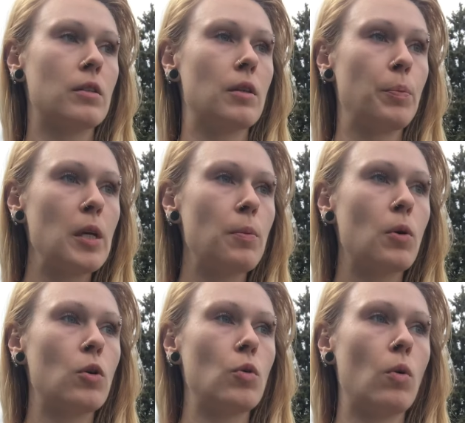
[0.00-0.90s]
The
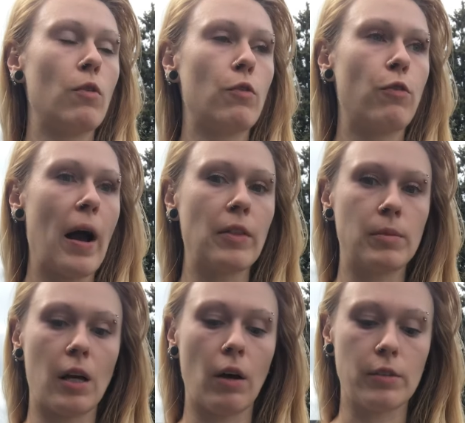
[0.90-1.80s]
people who find
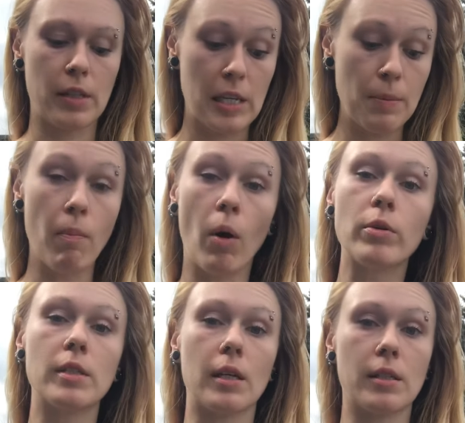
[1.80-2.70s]
themselves the
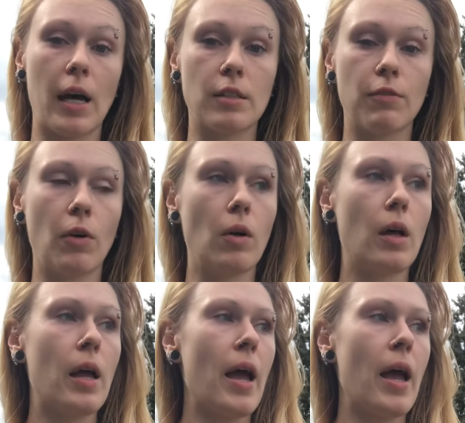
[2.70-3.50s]
most successful